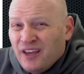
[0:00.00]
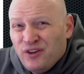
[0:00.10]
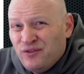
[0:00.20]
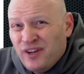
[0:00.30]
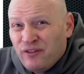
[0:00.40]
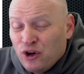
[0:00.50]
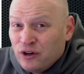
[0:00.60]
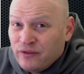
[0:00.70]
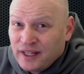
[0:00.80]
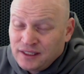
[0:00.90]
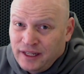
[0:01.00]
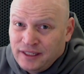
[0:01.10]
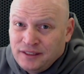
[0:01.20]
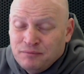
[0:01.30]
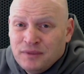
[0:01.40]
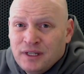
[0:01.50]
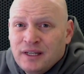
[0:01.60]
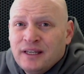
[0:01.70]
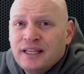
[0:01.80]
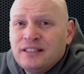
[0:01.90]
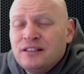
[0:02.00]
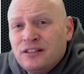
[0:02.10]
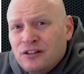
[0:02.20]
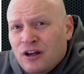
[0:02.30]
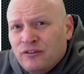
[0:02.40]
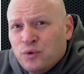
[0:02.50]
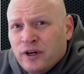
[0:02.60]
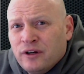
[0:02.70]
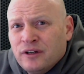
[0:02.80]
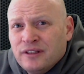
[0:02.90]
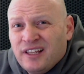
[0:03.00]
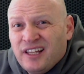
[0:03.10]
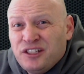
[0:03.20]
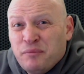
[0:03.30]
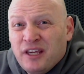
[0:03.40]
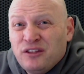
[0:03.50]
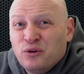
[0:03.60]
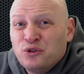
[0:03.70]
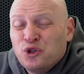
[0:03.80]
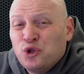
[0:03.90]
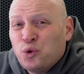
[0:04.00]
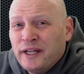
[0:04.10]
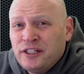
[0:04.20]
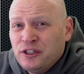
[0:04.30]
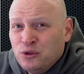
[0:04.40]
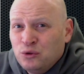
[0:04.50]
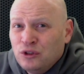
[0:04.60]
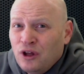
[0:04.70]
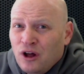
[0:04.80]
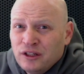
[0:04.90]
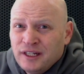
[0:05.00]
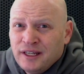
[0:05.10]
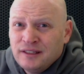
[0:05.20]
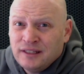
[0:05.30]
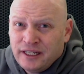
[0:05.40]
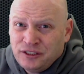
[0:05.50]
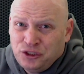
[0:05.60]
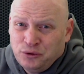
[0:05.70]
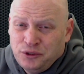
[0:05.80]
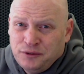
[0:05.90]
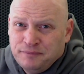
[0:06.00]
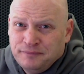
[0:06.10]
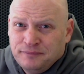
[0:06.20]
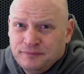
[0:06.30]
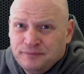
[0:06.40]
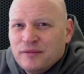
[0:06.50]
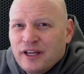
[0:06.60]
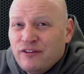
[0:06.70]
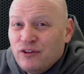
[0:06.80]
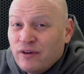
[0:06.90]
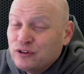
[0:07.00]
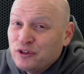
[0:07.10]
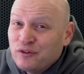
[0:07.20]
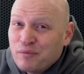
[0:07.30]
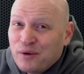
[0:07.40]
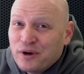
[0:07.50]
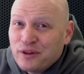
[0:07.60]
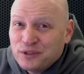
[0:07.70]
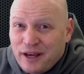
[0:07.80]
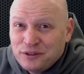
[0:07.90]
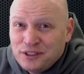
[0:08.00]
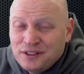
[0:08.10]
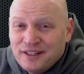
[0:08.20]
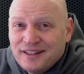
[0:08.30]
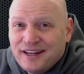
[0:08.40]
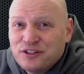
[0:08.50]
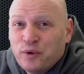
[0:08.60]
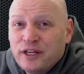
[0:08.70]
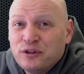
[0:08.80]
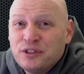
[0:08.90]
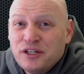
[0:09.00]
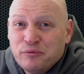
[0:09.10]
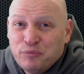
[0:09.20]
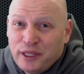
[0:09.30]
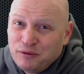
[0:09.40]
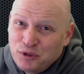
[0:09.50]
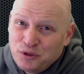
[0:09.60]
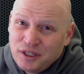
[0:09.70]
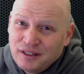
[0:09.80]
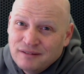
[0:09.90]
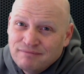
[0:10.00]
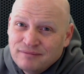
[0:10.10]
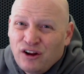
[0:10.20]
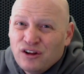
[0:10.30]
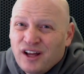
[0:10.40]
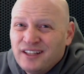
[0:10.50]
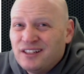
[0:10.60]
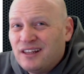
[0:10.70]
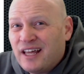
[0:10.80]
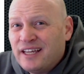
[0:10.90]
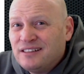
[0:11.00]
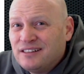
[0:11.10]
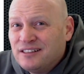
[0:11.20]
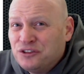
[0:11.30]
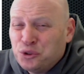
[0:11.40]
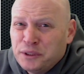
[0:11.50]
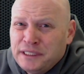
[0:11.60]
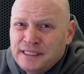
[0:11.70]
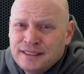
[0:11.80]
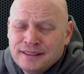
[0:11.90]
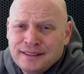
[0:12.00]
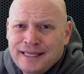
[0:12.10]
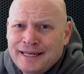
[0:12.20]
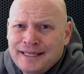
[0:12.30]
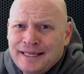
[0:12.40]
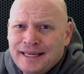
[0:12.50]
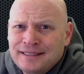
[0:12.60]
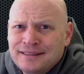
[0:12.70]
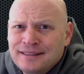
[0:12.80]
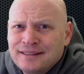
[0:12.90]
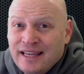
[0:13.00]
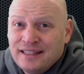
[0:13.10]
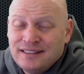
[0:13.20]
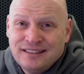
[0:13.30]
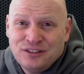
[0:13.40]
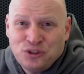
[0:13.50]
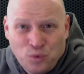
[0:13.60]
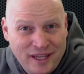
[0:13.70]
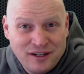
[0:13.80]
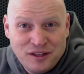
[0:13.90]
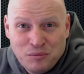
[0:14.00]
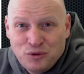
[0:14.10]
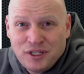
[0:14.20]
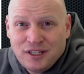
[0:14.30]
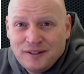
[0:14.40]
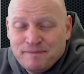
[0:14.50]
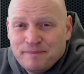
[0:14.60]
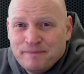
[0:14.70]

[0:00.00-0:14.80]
If you've never heard of X-Lights, it's the software that lets you make those crazy cool holiday light shows. If you've ever driven by one of those houses that has a radio station playing music and all kinds of lights and trees and candy canes dancing and swaying to the music,